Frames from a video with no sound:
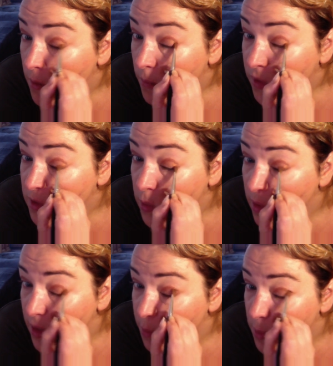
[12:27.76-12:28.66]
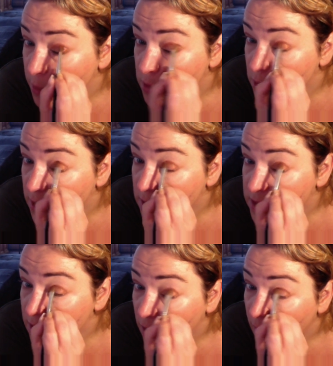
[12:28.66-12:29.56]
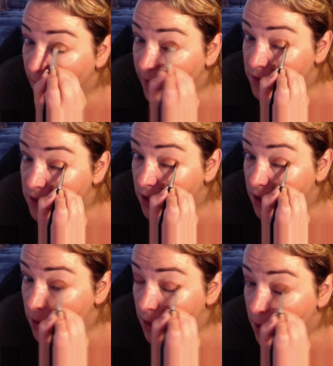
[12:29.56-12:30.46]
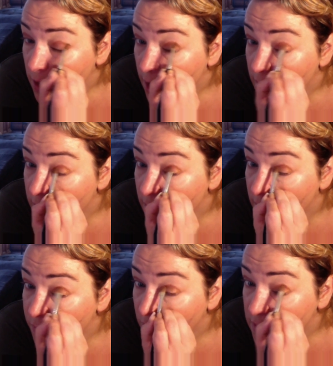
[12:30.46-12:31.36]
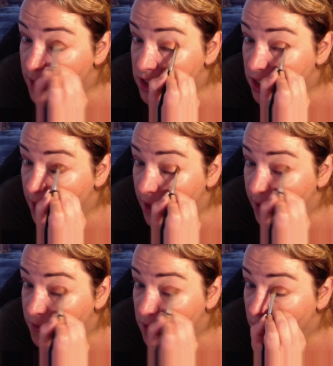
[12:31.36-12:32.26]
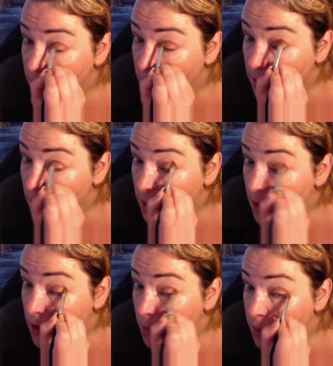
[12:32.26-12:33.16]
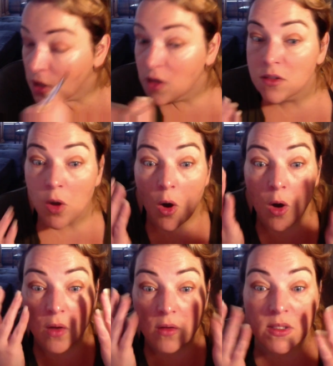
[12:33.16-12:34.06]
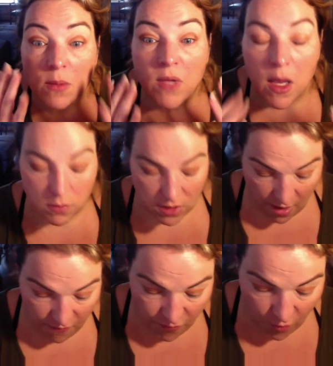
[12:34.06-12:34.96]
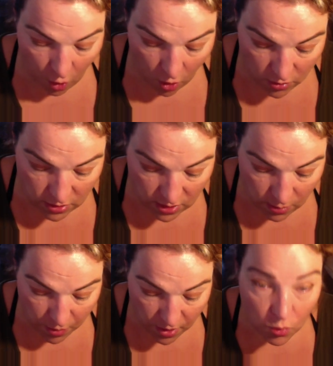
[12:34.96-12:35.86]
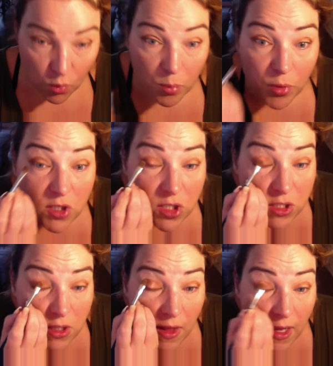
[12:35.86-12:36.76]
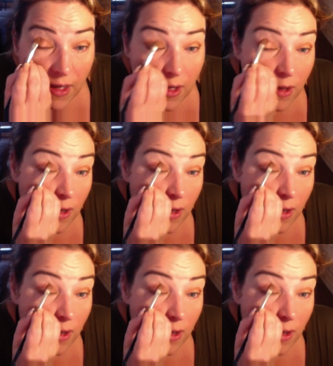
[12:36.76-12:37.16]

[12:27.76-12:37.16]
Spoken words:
that's why a lot of people do the concealer after and the foundation after. Because sometimes that falls. It depends on what brushes you like.